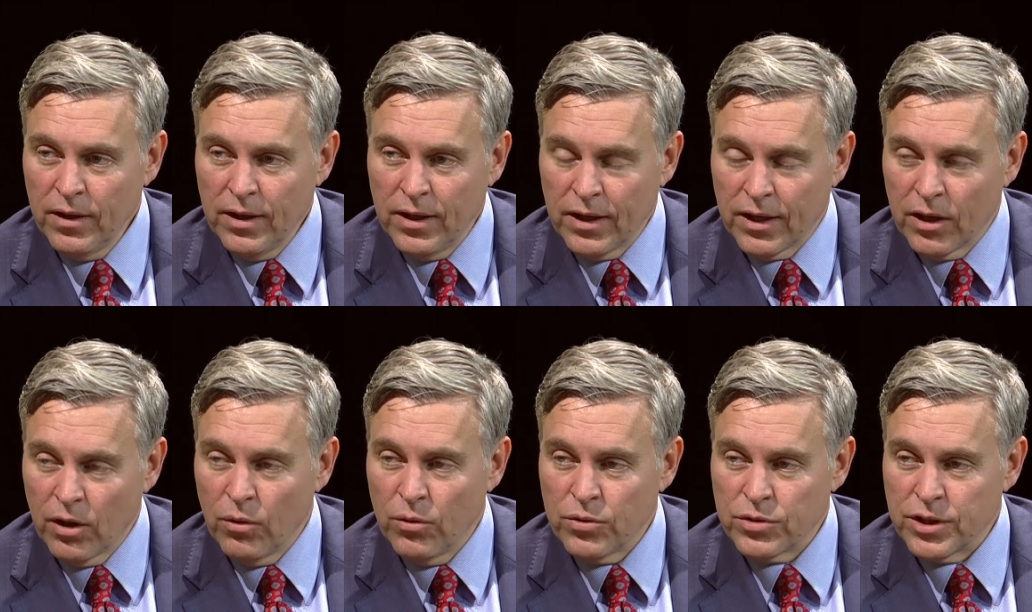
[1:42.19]

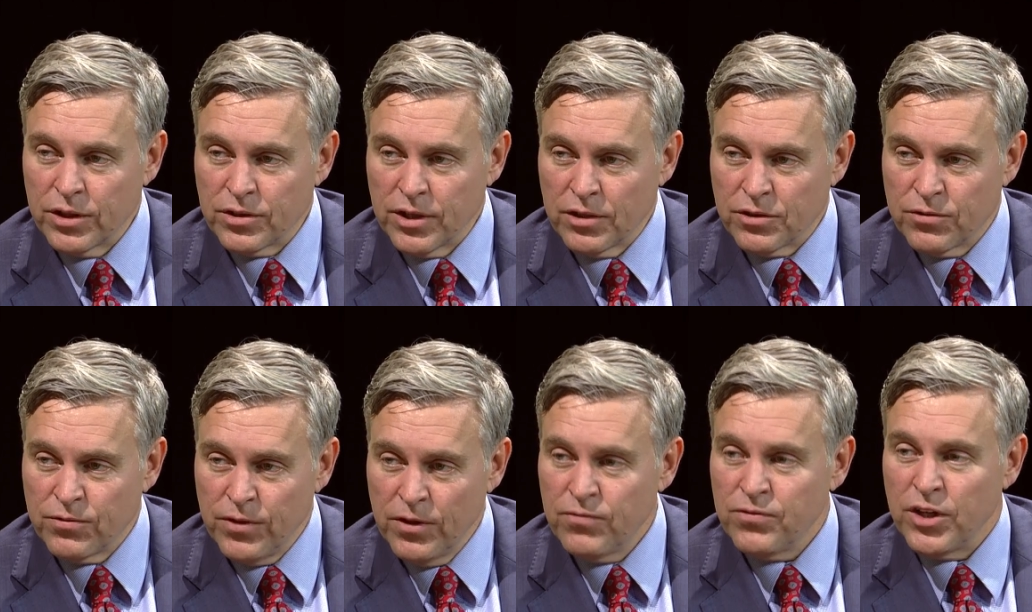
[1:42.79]
it's
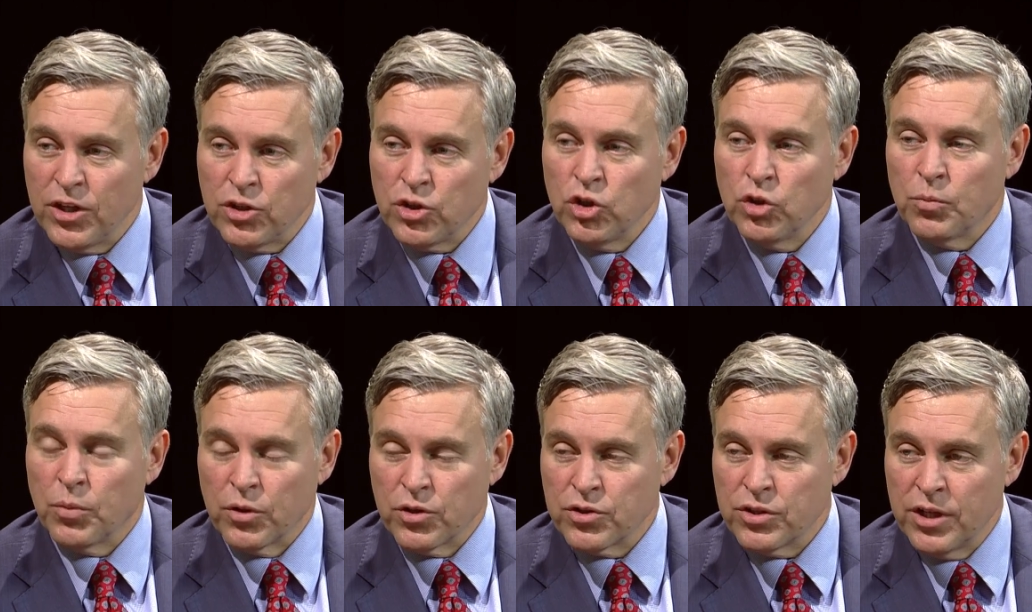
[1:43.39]

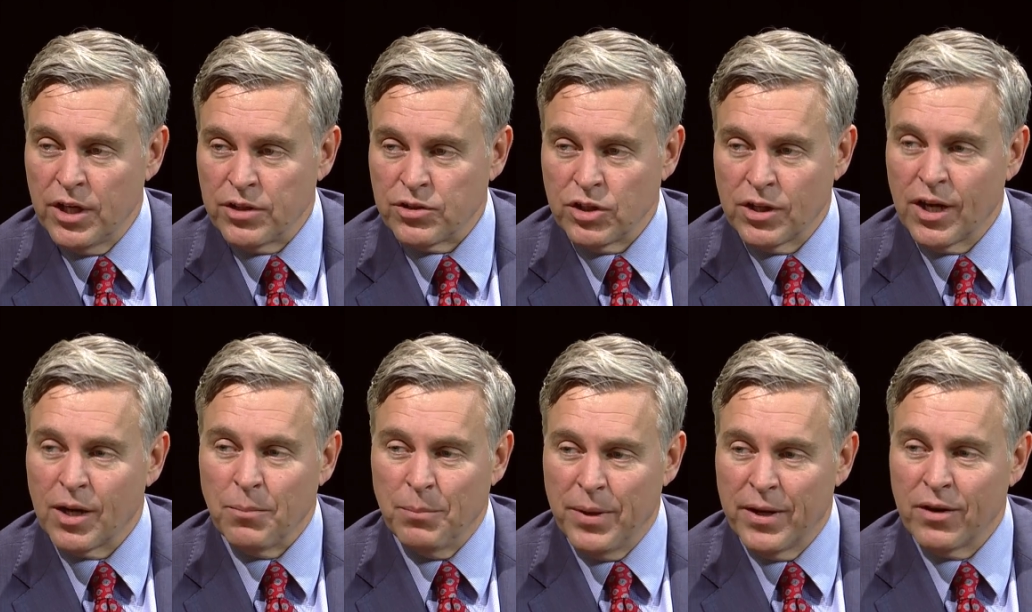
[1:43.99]
52%. So you
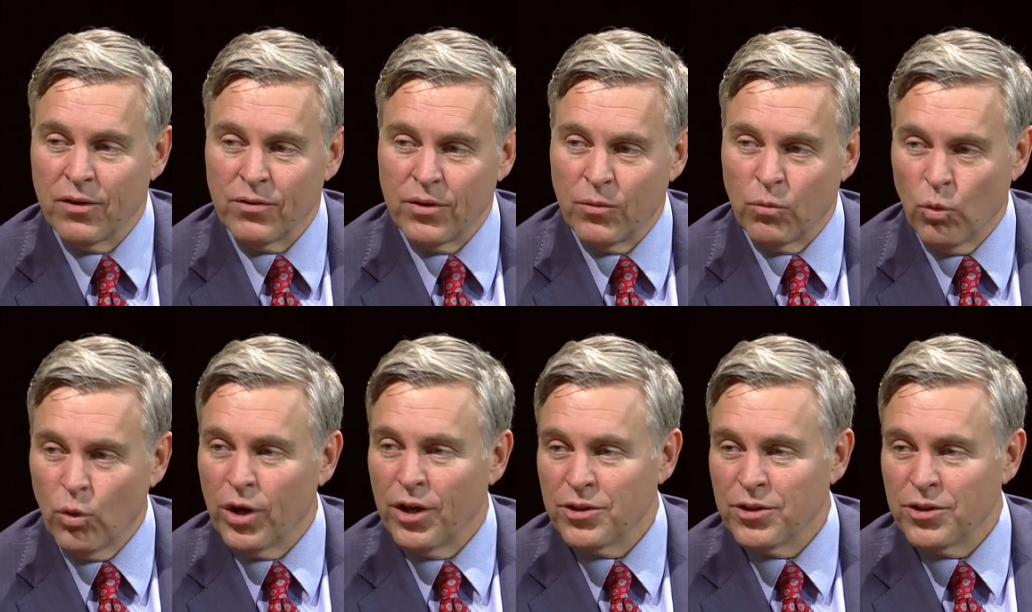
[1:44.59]
got a better than 1